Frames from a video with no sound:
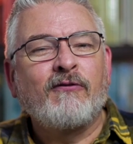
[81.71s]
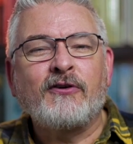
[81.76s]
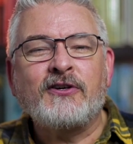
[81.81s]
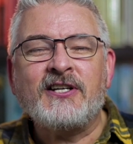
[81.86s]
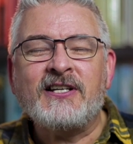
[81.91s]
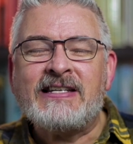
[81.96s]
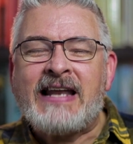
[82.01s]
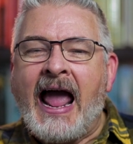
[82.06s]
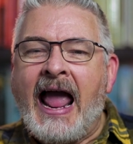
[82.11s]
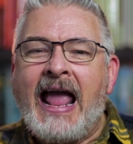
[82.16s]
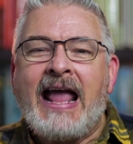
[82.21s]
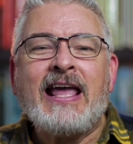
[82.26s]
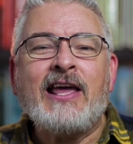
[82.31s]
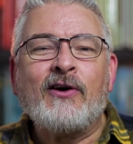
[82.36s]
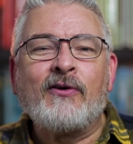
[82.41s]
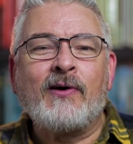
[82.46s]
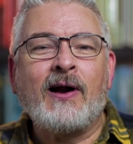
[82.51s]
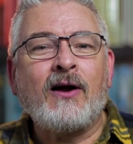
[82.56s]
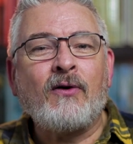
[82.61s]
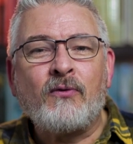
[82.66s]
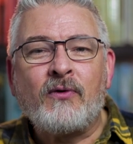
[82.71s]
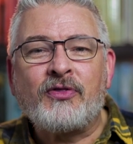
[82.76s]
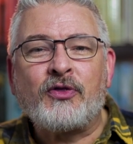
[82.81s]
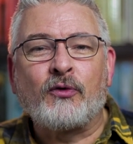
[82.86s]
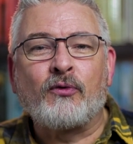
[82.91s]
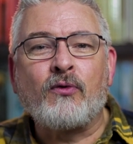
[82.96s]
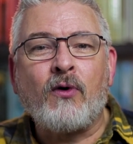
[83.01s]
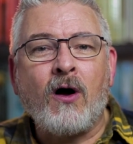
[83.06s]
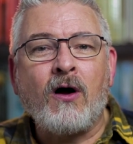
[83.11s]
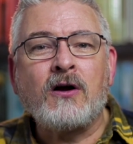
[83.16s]
for just hanging around with
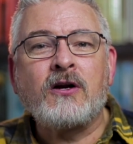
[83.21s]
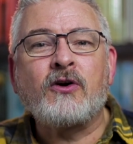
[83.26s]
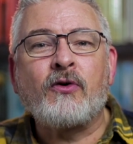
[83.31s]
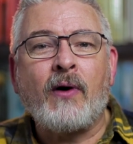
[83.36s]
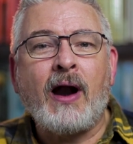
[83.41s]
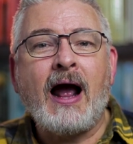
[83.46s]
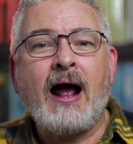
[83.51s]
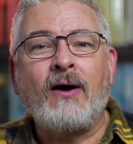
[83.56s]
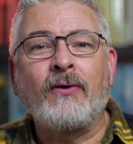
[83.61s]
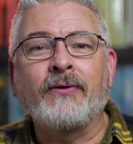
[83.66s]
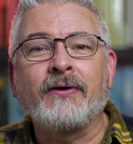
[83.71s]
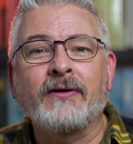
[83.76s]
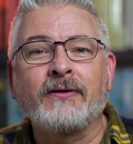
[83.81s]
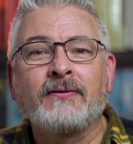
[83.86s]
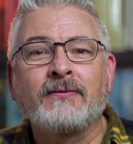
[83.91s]
the wrong crowd.